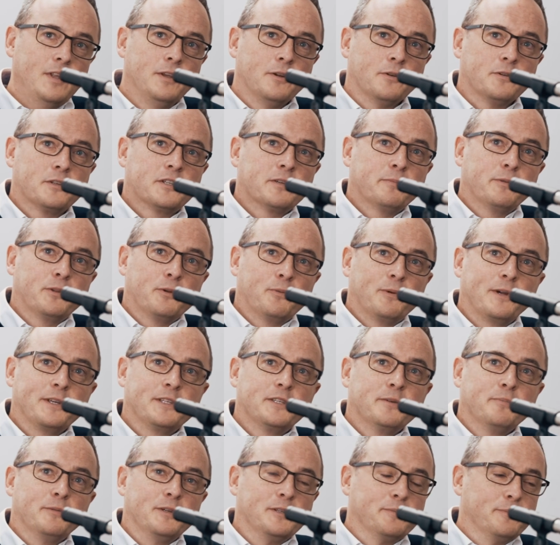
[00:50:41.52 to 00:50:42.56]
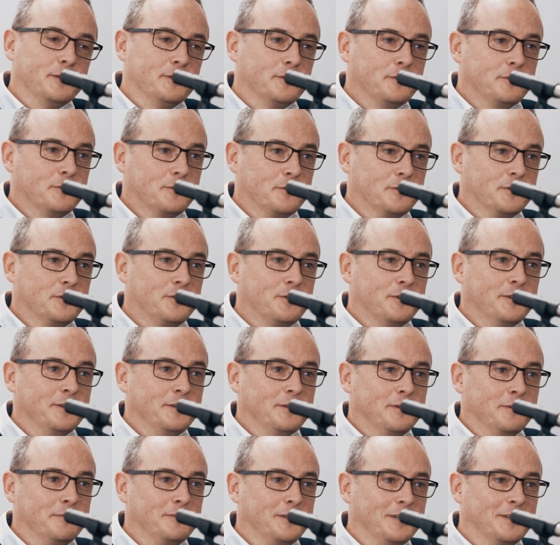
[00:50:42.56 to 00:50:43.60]
you know, some of the recipes my daughter's
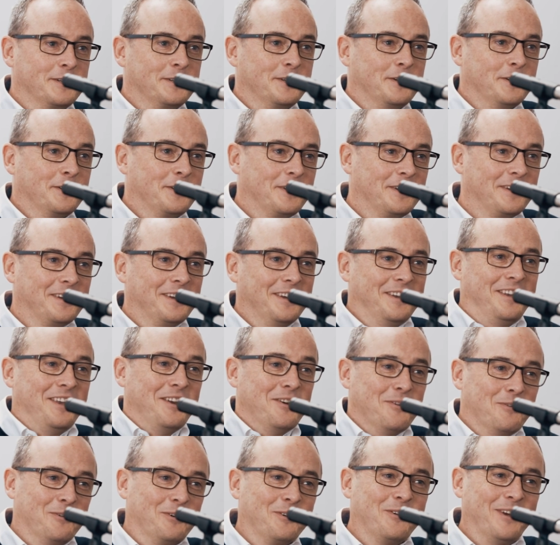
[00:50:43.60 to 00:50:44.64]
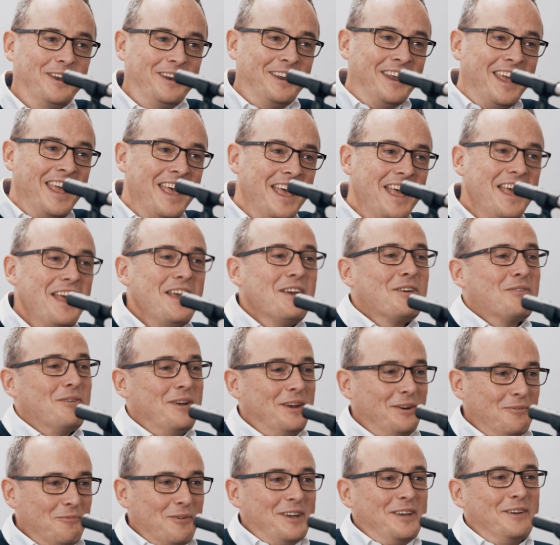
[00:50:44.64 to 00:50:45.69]
tried off TikTok are
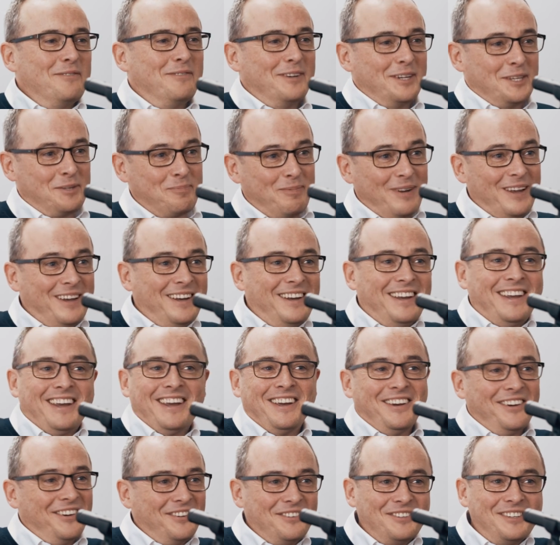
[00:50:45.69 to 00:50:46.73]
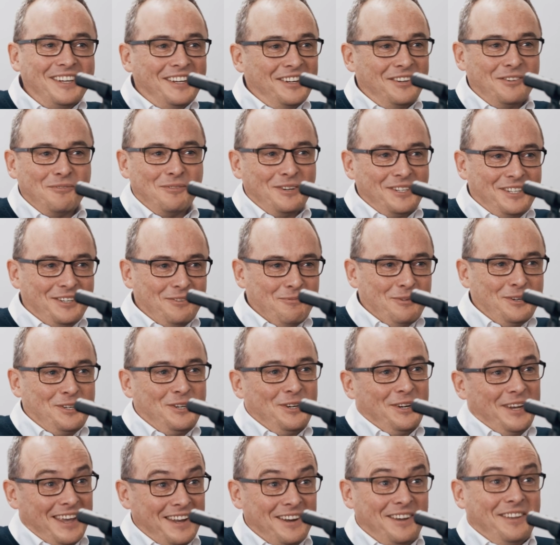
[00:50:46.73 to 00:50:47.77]
great way of explaining how, you know, what
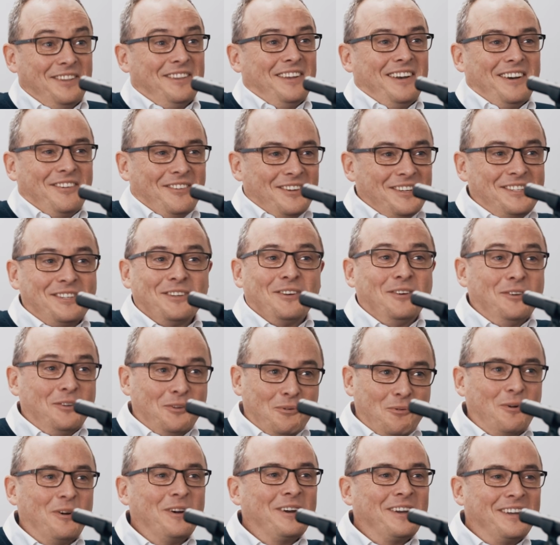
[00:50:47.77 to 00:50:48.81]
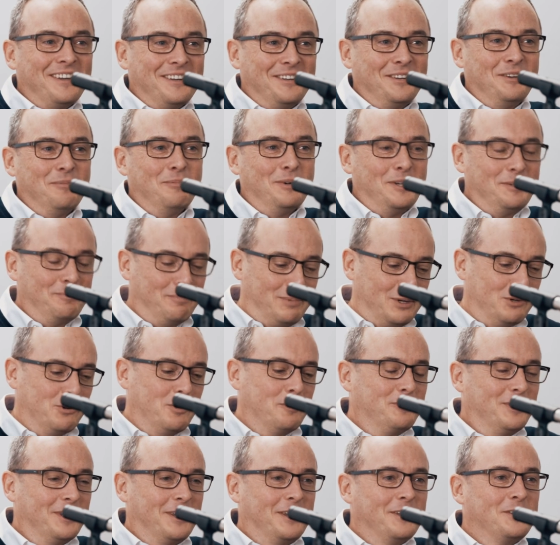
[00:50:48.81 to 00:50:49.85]
you get on there isn't going to work, and you might blow
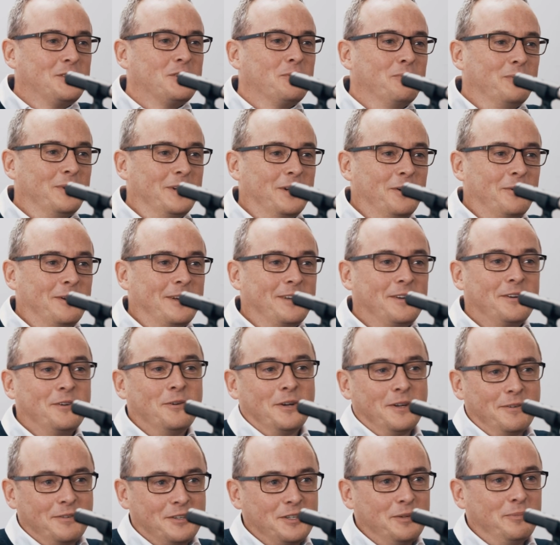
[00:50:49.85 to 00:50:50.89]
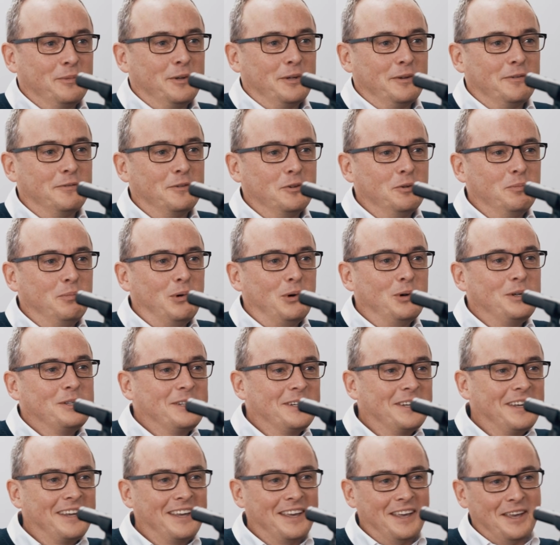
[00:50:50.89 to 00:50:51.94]
up the kitchen while you're at it or give somebody food
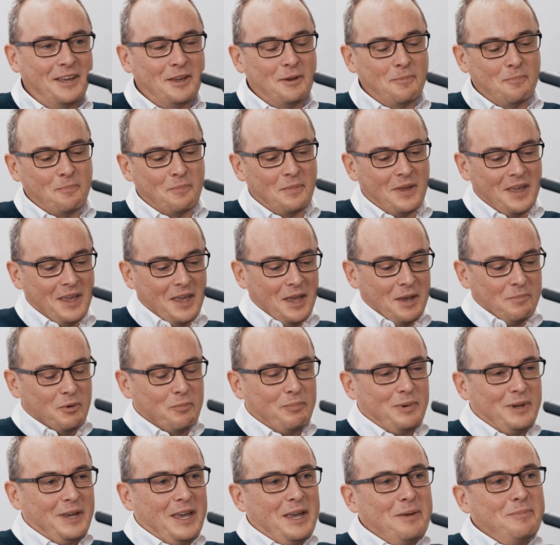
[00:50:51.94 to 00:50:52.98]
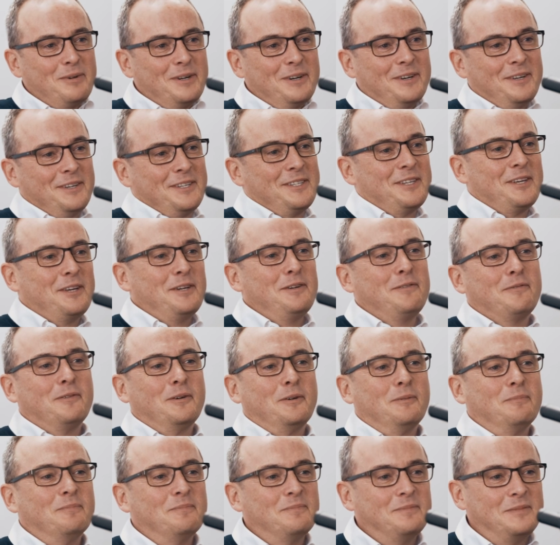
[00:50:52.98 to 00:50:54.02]
poisoning. But being able to
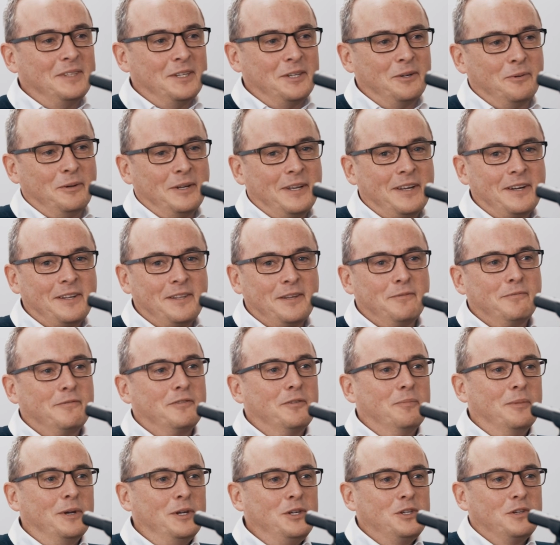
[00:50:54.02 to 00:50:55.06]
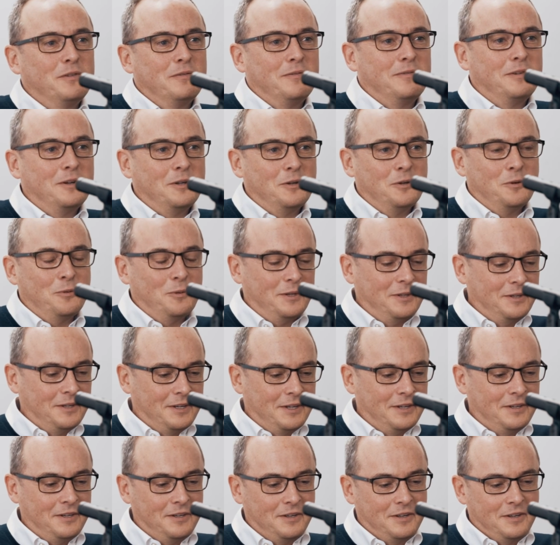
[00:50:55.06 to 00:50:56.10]
decipher, you know, a lot of that information flow
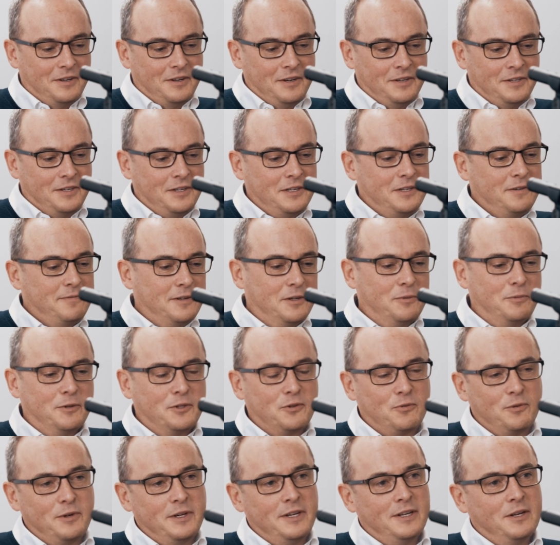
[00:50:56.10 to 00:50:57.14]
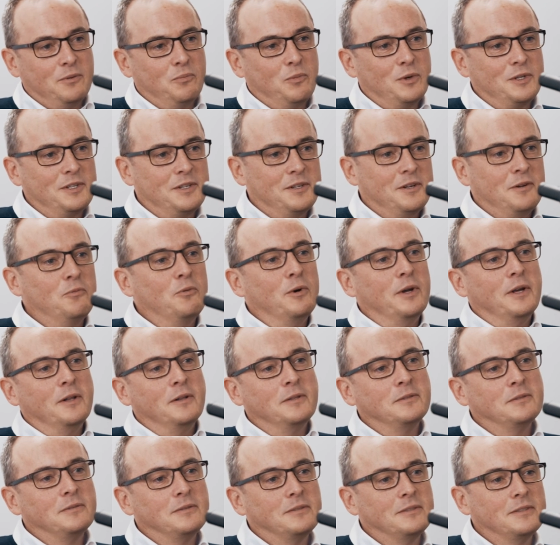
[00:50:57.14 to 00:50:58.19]
and identifying what's real and what's not
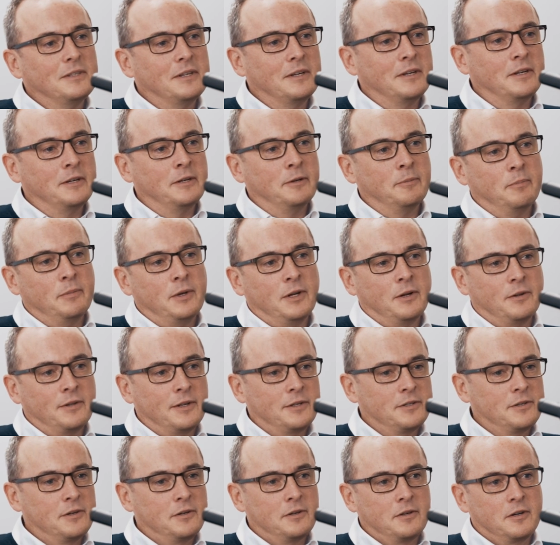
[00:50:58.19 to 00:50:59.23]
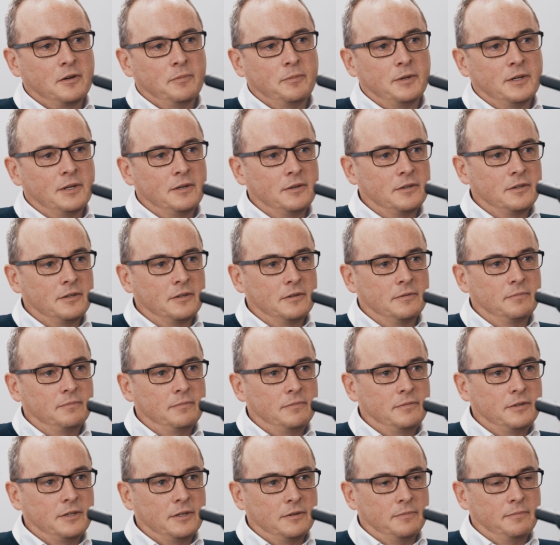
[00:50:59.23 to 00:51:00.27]
real, you know, that's going to come down to
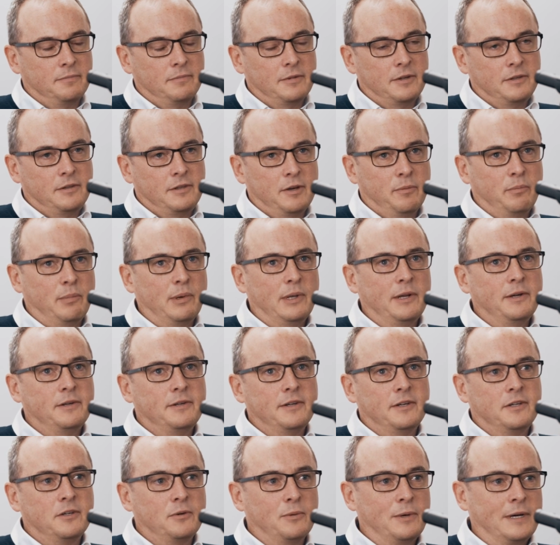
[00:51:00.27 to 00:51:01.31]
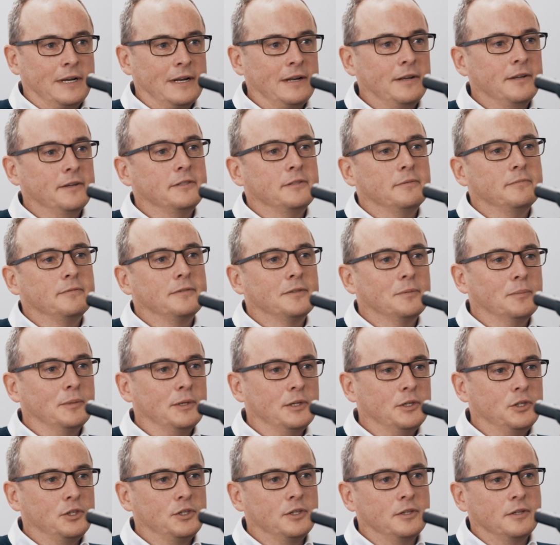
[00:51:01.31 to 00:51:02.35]
the ability to analyze
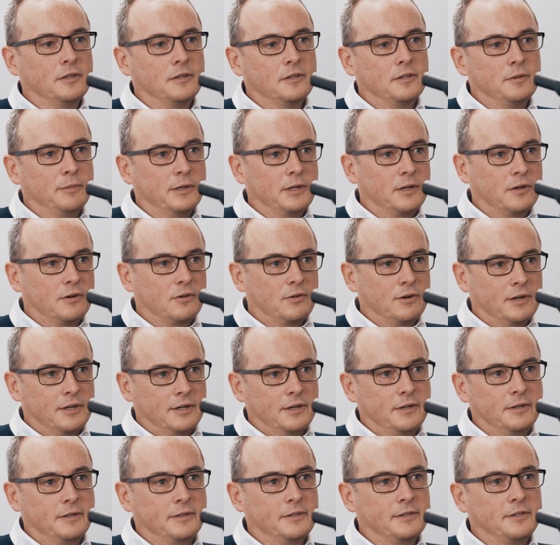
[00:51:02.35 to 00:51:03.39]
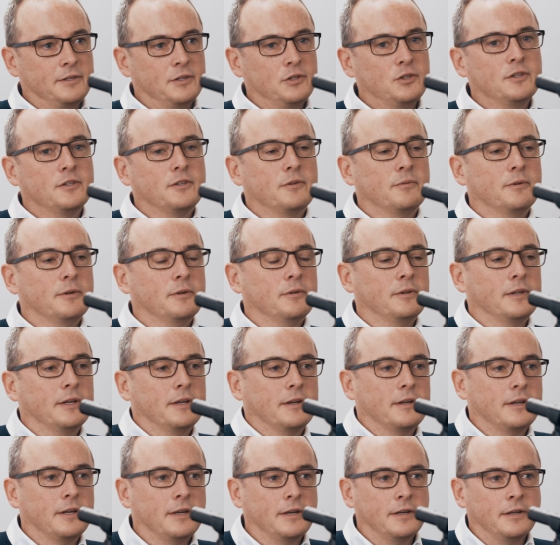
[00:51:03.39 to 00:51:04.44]
information, to make critical decisions around
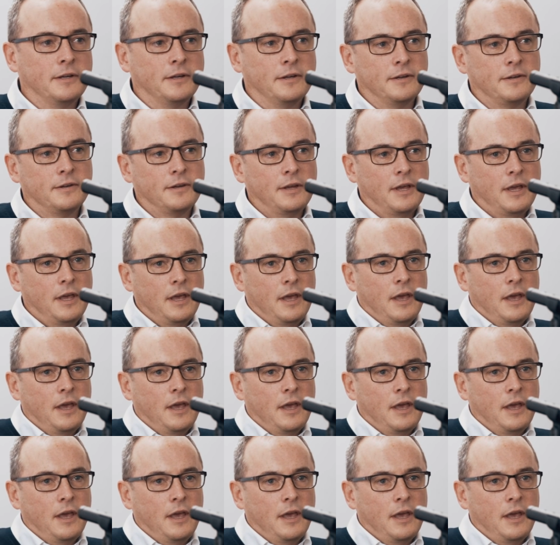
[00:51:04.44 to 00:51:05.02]
that, and